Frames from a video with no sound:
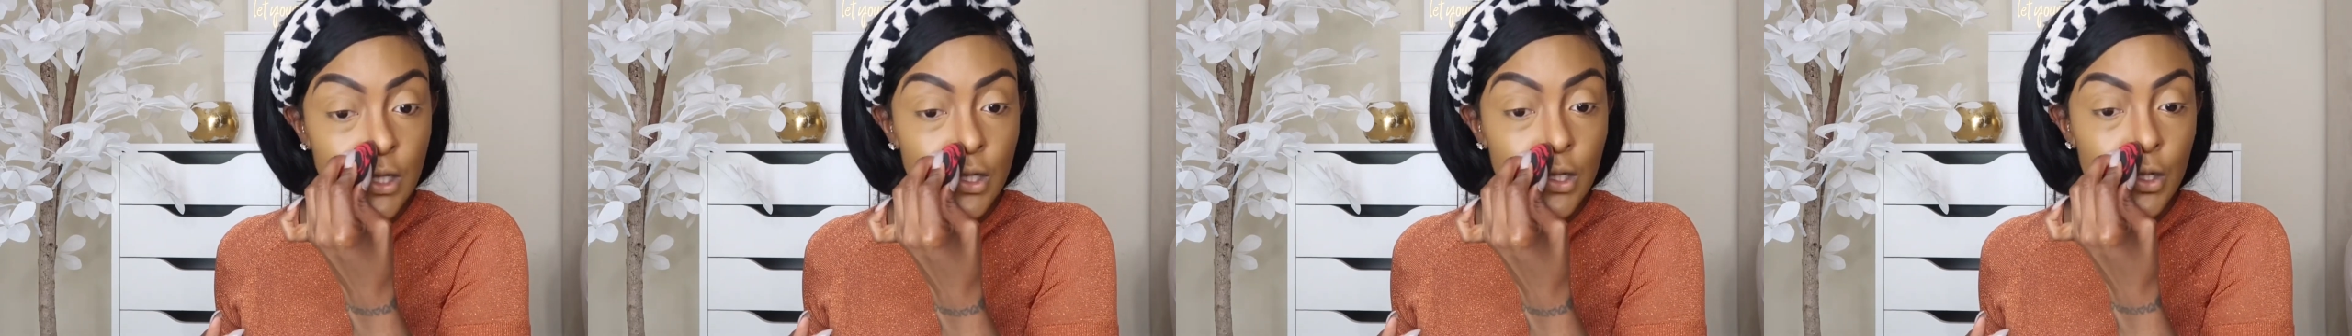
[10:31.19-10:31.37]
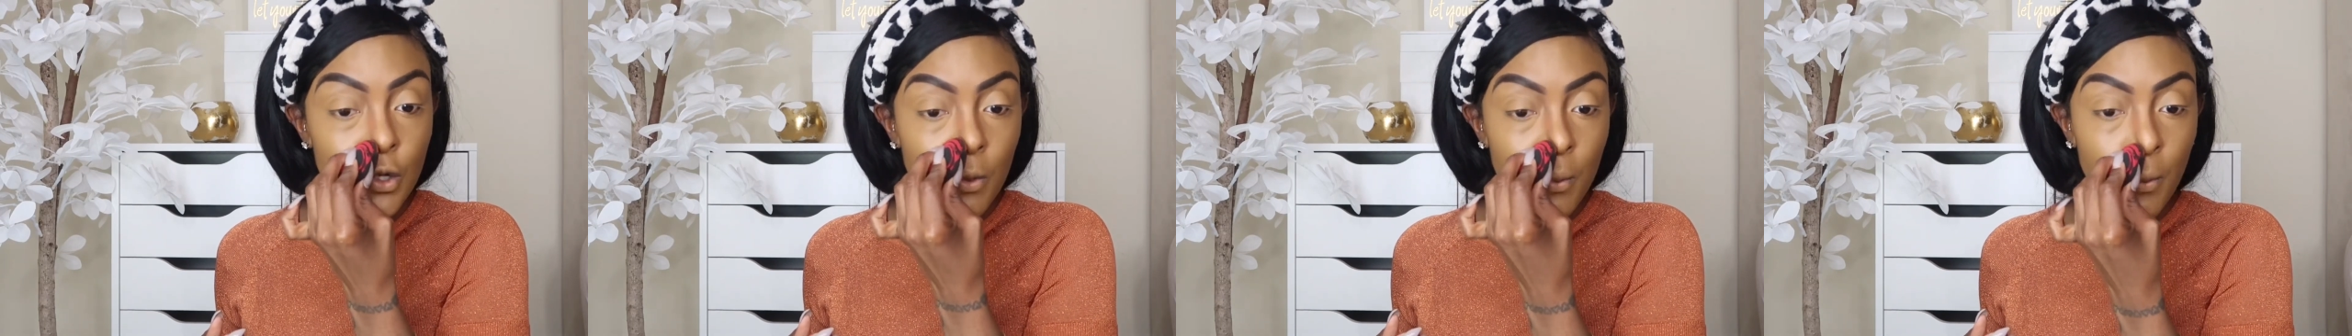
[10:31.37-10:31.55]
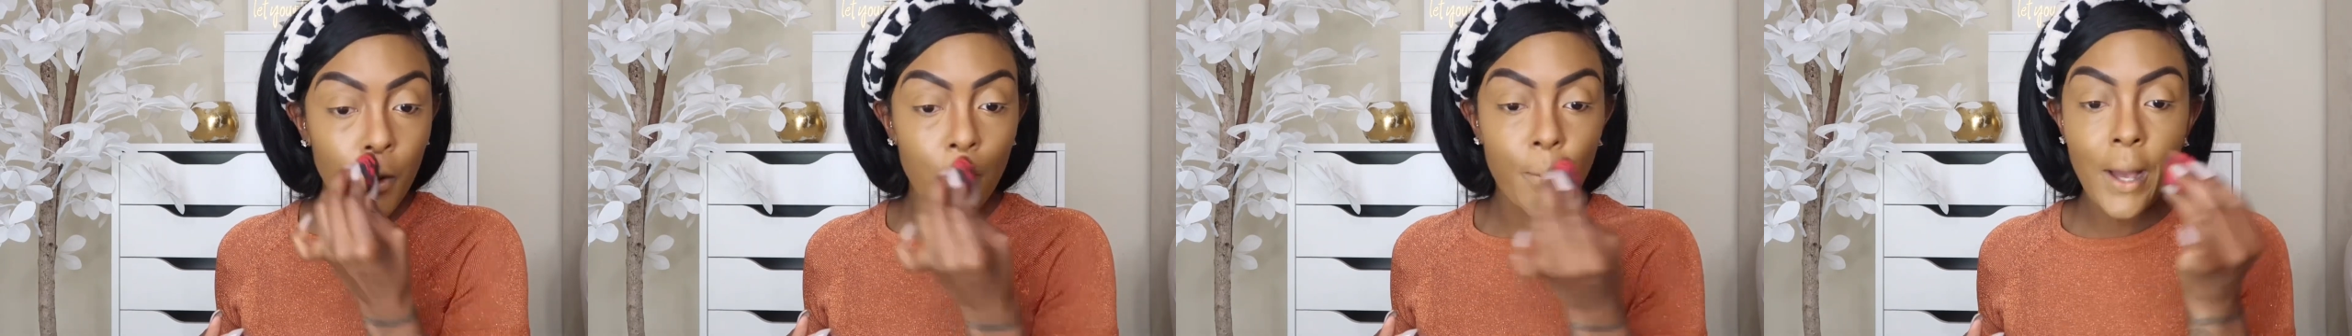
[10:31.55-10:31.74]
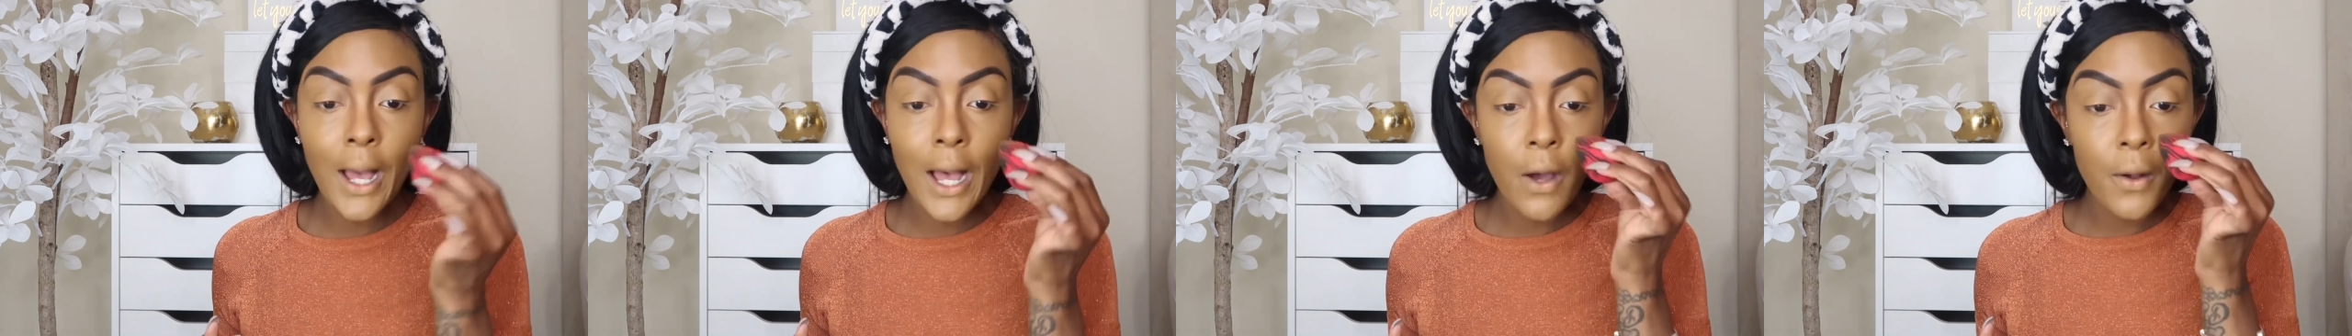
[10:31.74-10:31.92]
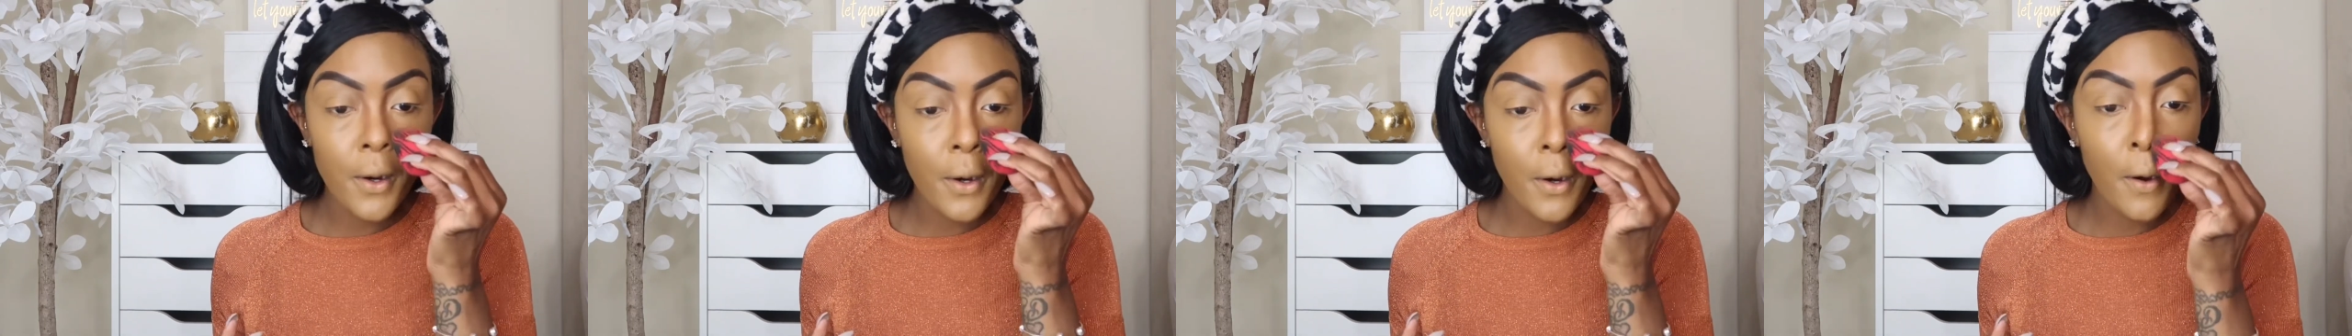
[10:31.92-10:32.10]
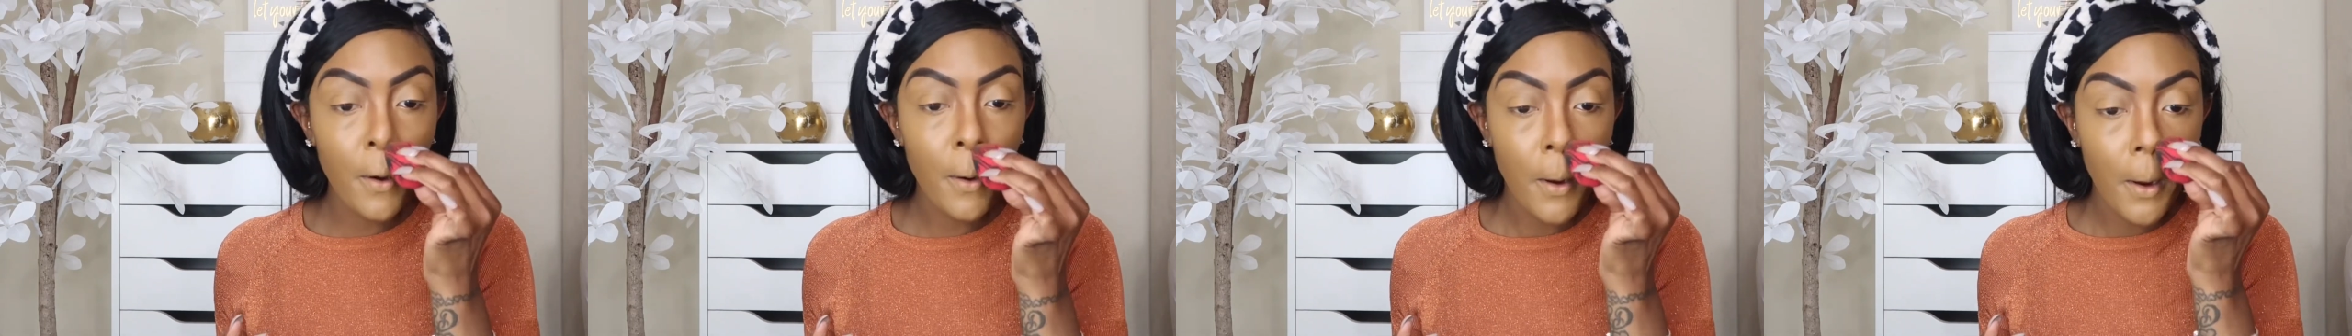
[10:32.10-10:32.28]
to do more
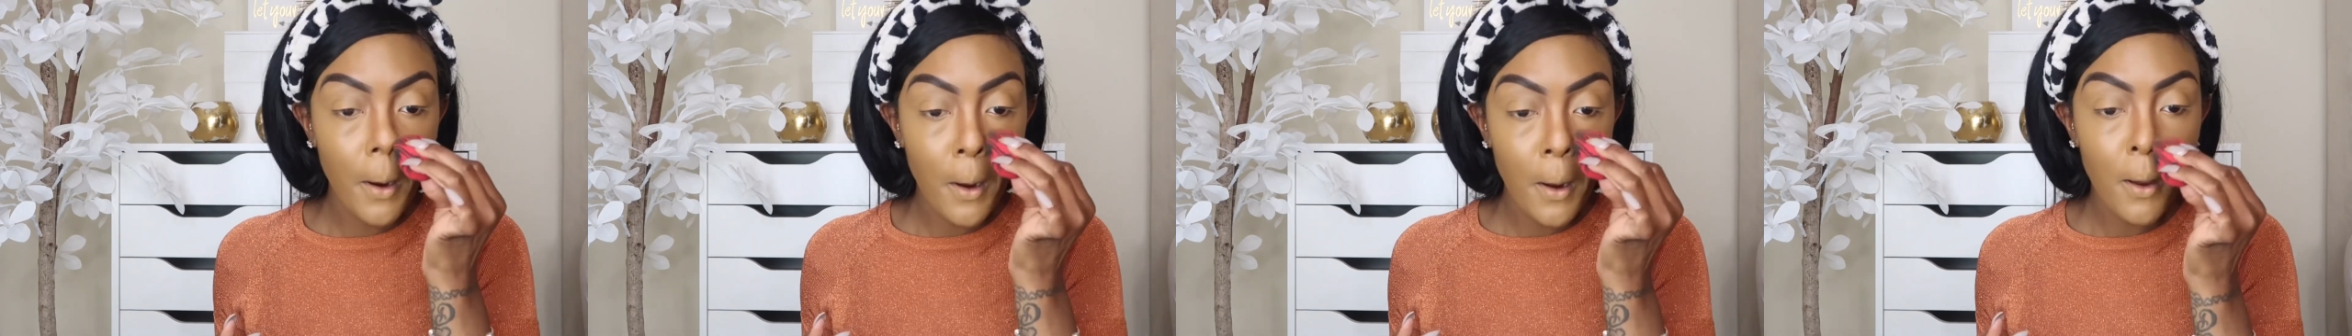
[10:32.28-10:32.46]
powder,